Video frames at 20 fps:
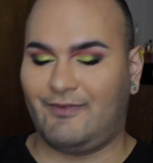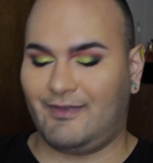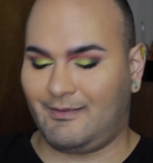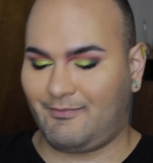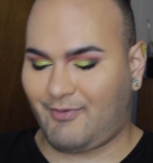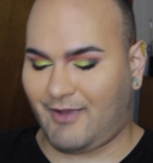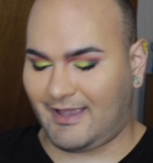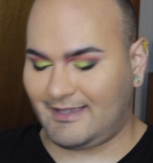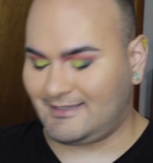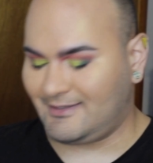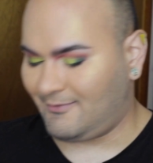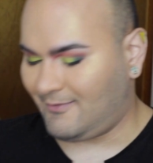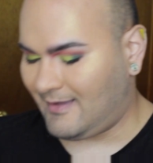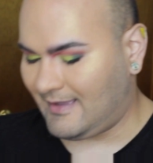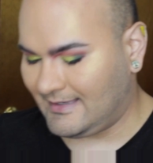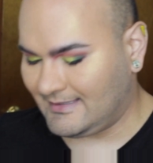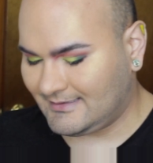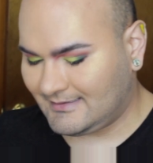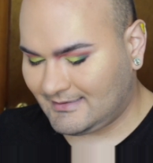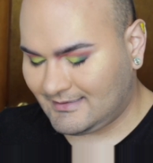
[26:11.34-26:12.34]
for the price it
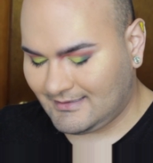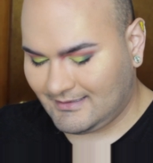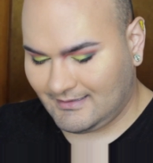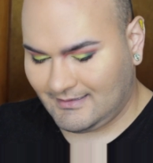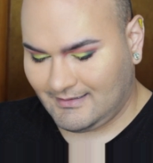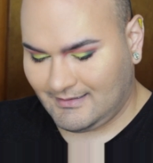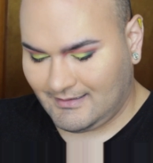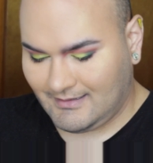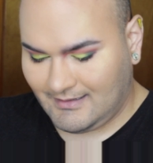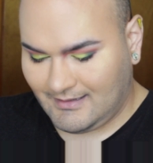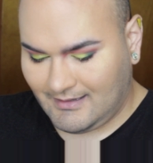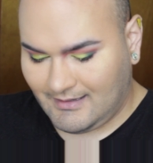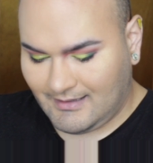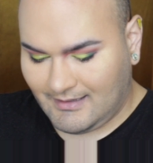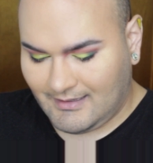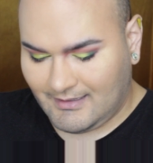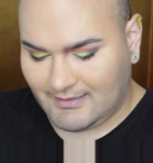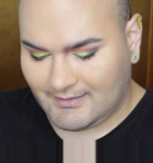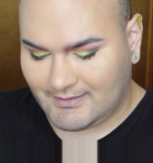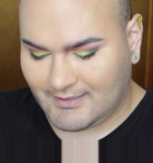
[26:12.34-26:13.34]
was.
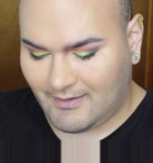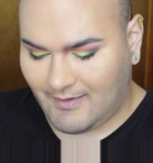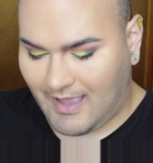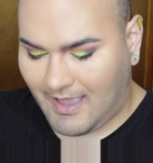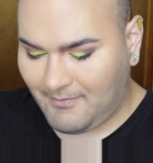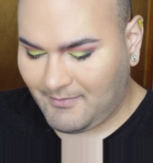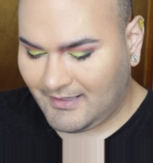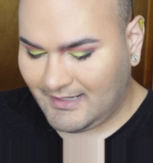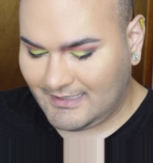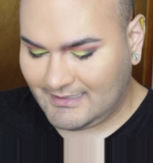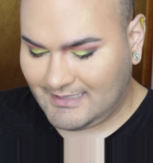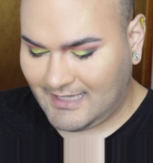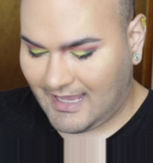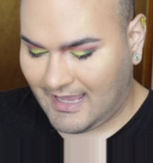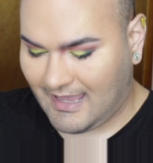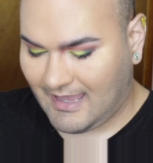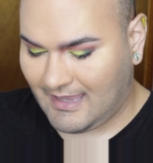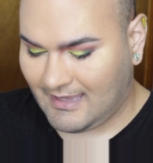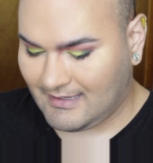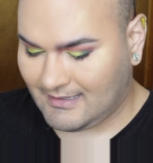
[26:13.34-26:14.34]
So I'm going to
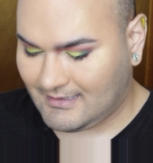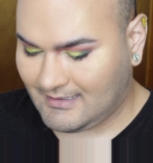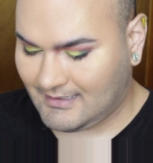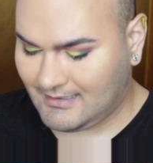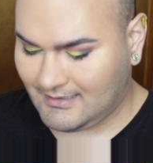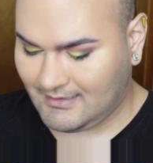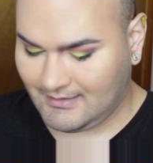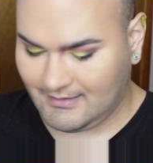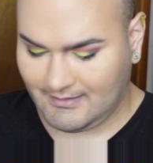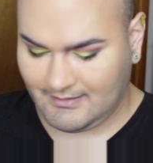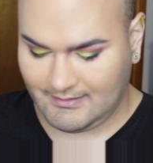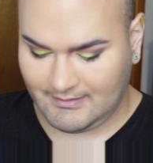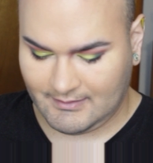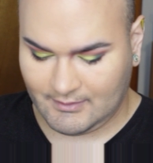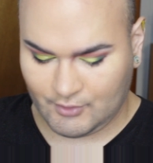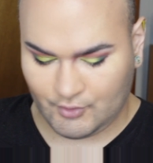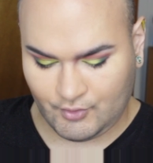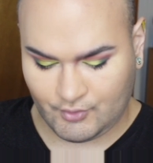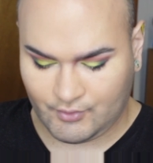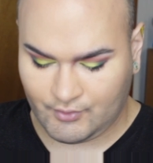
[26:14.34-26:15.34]
take,
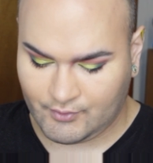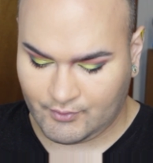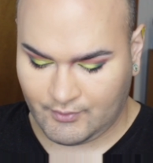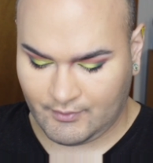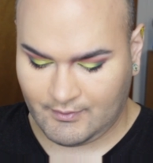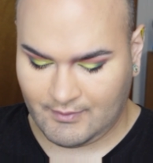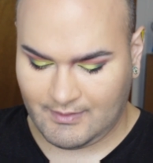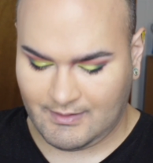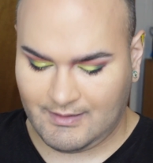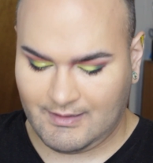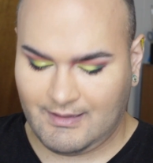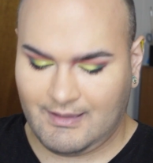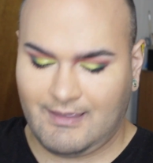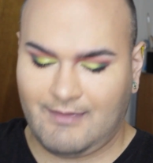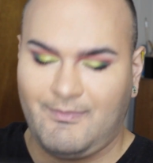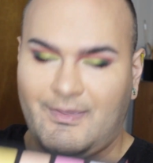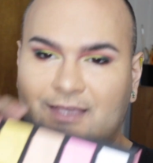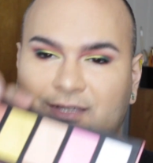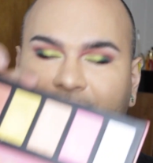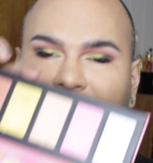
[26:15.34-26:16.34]

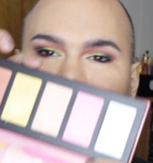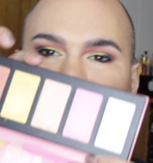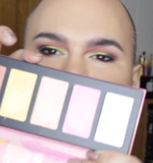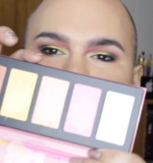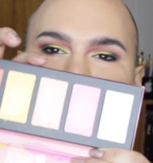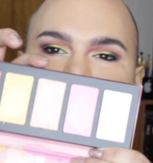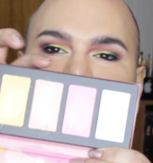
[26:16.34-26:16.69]
I'm actually going